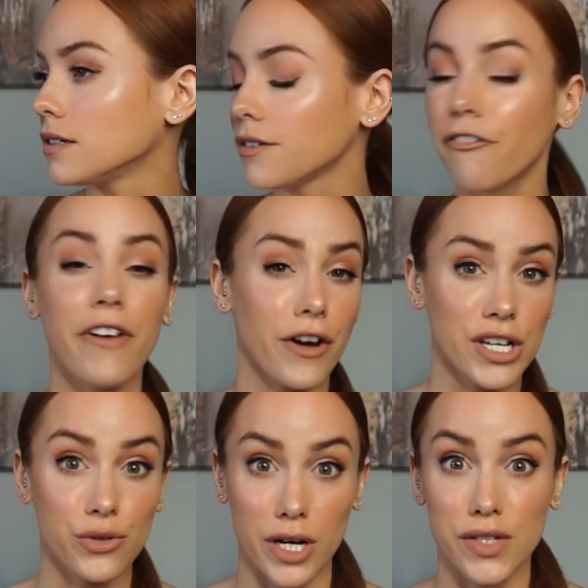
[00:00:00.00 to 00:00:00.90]
very
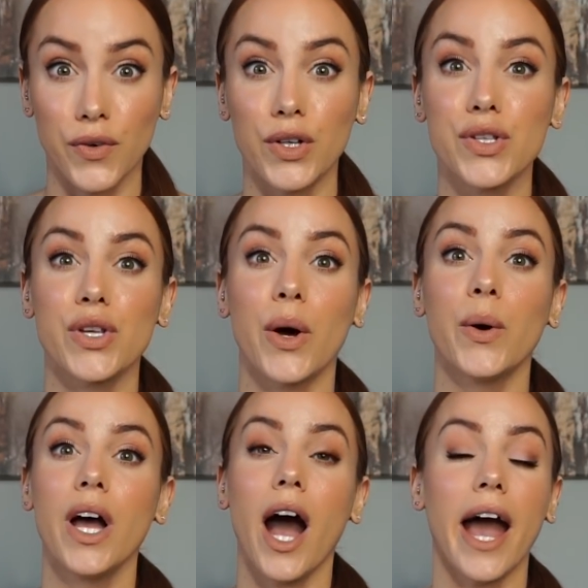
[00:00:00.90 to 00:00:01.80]
stressful. So
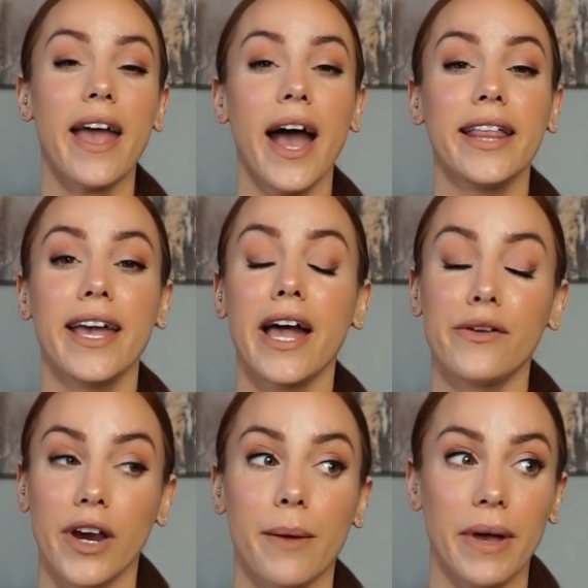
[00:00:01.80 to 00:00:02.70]
I highly, highly
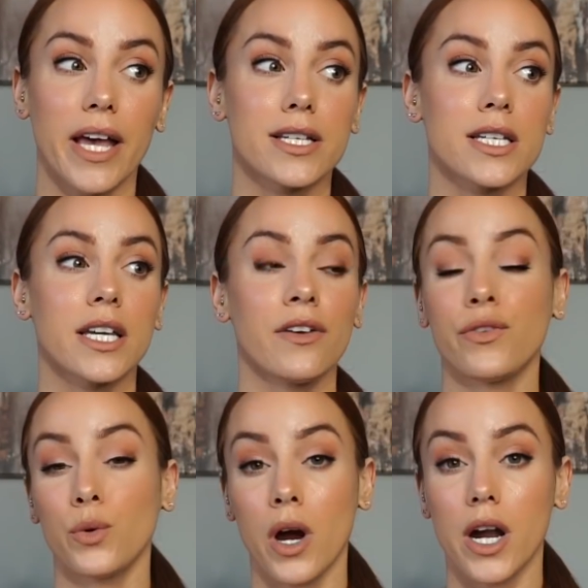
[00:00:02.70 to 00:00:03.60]
recommend if
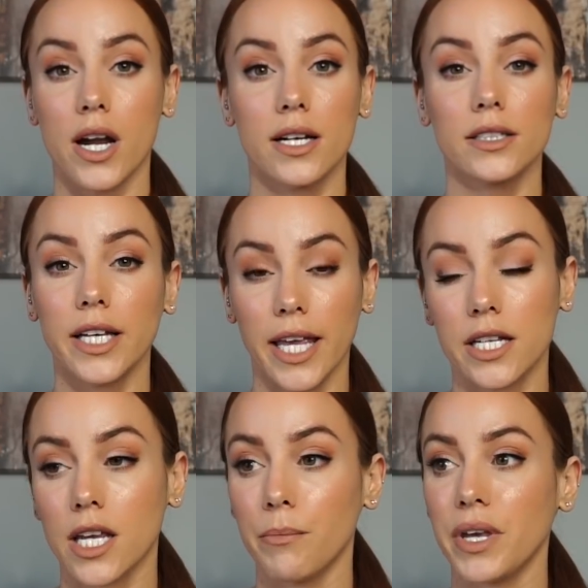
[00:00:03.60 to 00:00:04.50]
you are looking
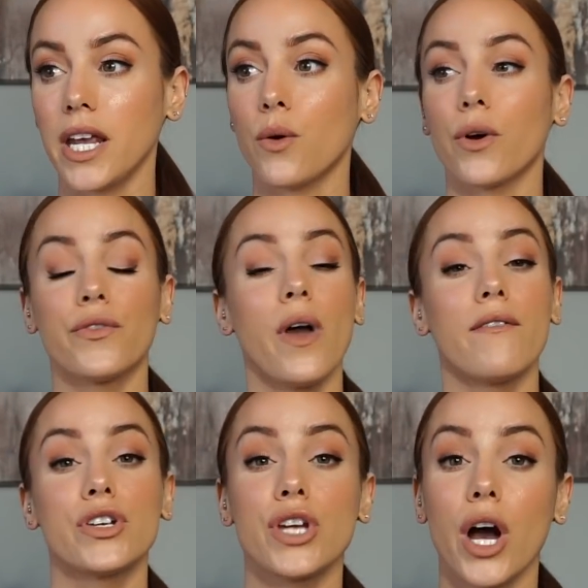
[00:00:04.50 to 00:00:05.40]
into competing or if you have
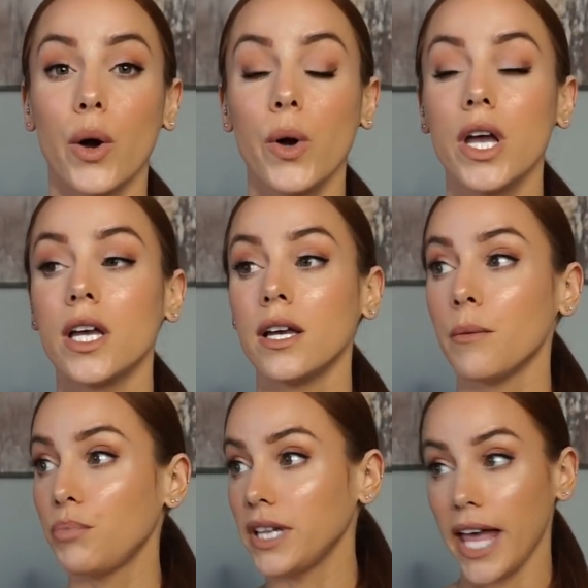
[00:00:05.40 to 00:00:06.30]
a show
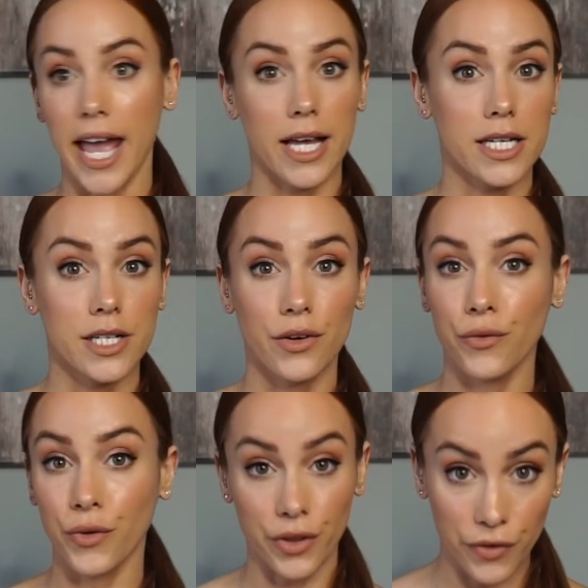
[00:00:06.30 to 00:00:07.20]
planned
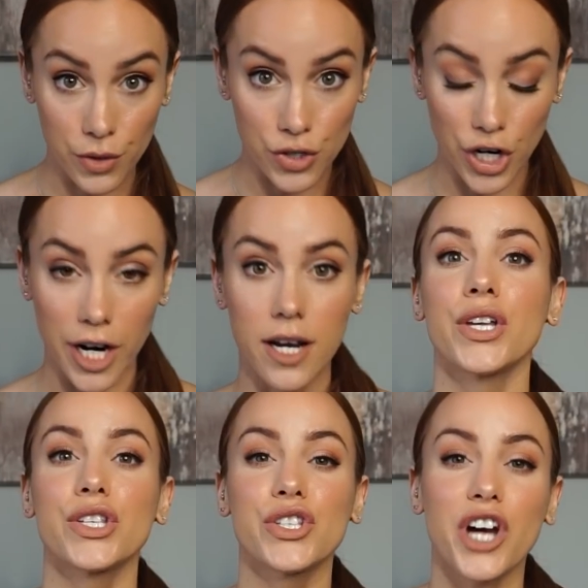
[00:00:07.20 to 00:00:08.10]
for the future,
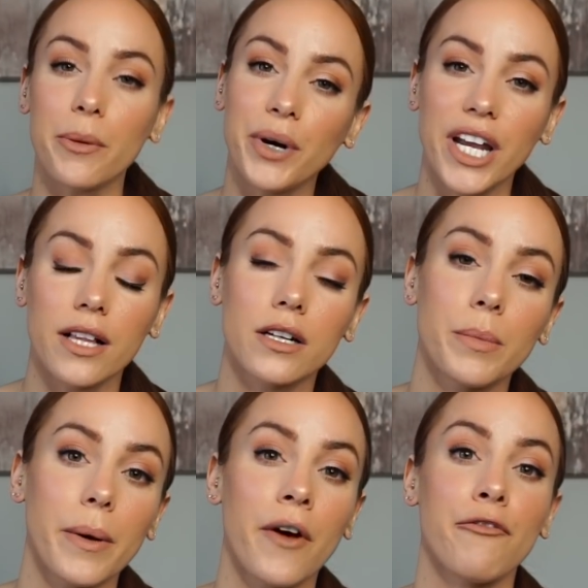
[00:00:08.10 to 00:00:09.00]
start putting a little
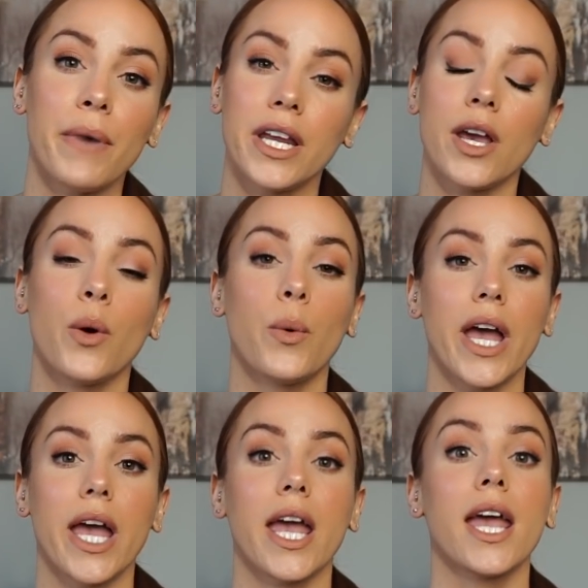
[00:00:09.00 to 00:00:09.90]
bit of money
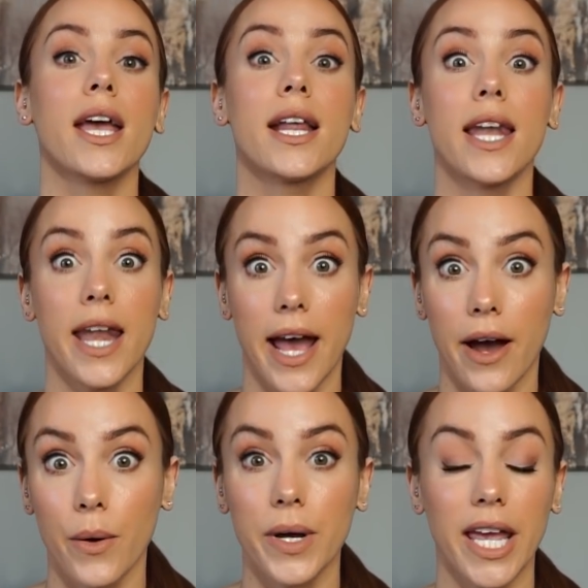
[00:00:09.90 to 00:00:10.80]
away
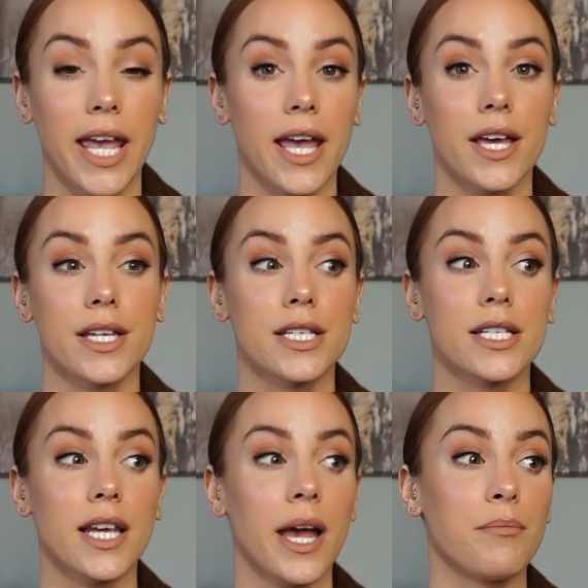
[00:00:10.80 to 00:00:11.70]
now. And
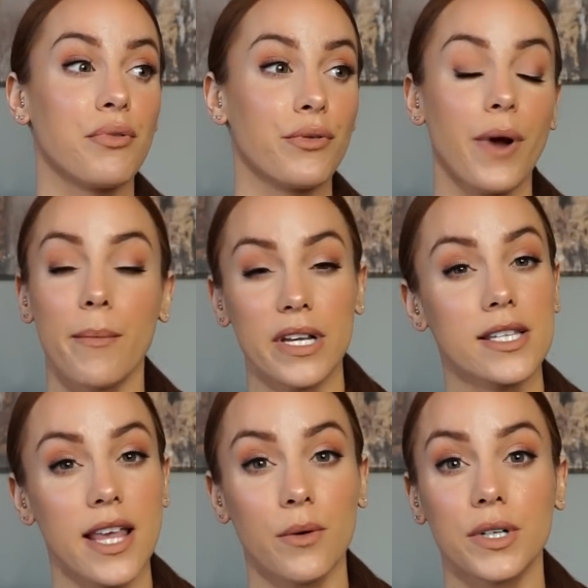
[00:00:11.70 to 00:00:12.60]
I promise
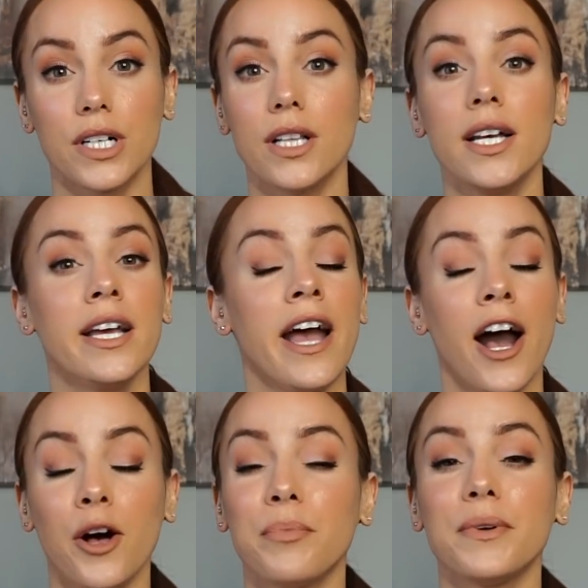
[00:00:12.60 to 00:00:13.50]
that will
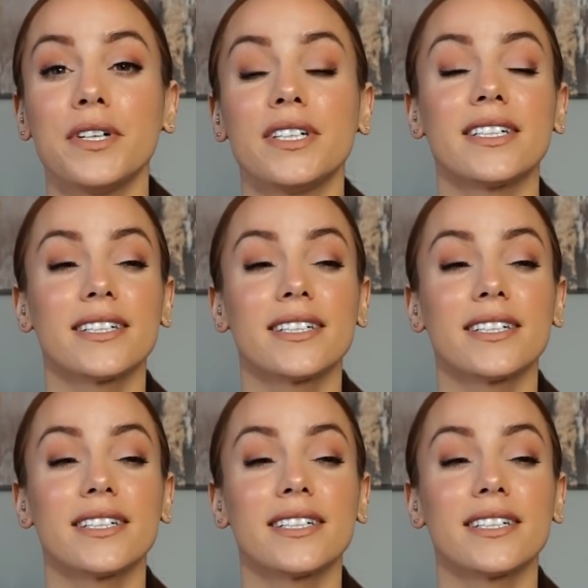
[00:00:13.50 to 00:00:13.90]
help